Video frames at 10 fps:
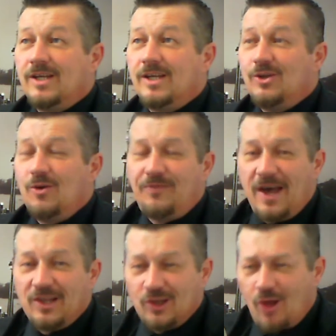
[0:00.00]

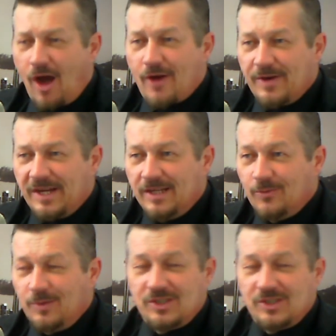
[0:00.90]
newfound lottery,
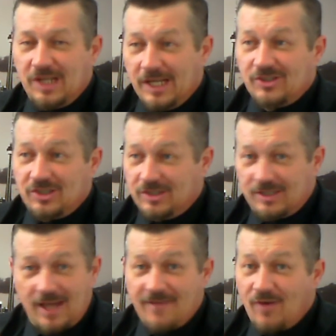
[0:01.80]
which is
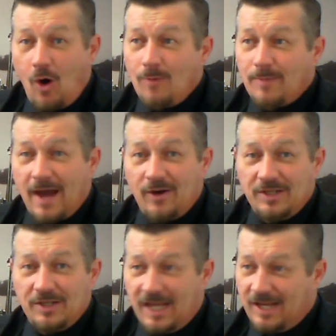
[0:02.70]
to have a home now
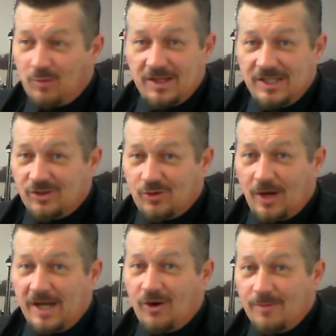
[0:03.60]
in one of these
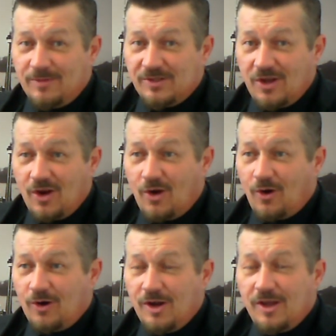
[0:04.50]
great urban
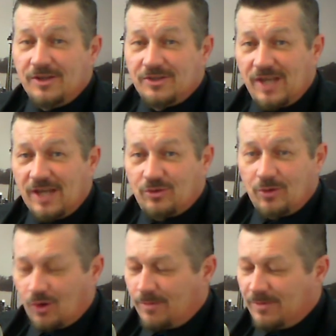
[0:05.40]
or
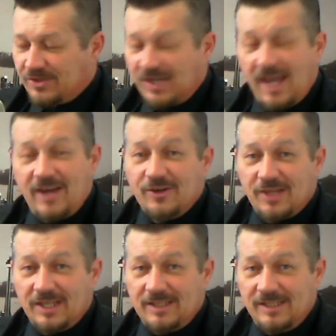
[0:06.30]
central urban centers,
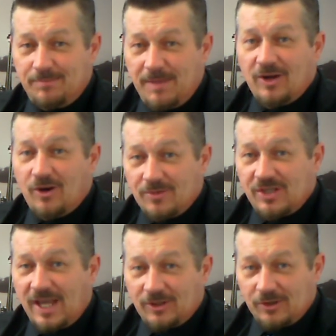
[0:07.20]
like these big urban
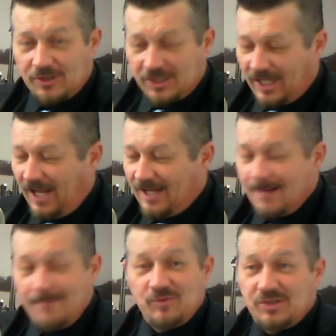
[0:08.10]
centers in Canada.
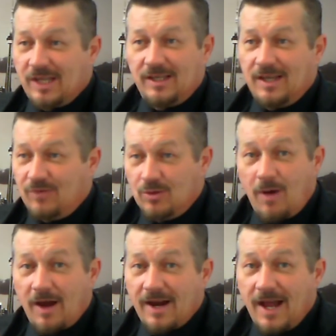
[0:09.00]
And it's like, if you
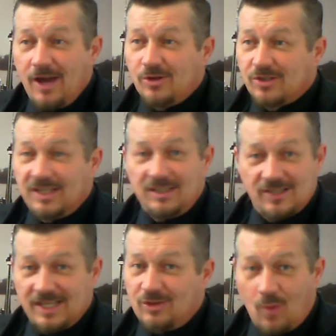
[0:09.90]
bought a house, like it's
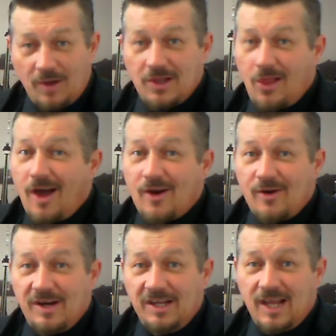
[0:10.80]
like you won the
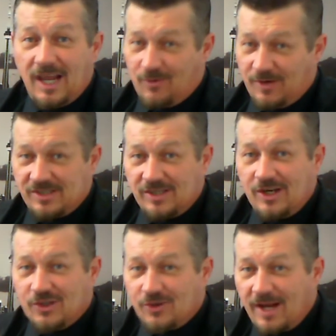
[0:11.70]
lottery in recent
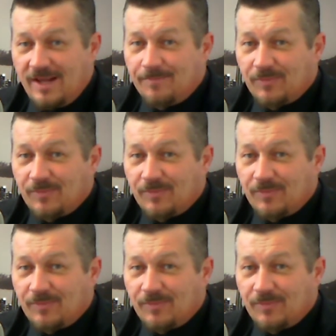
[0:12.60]
years, right?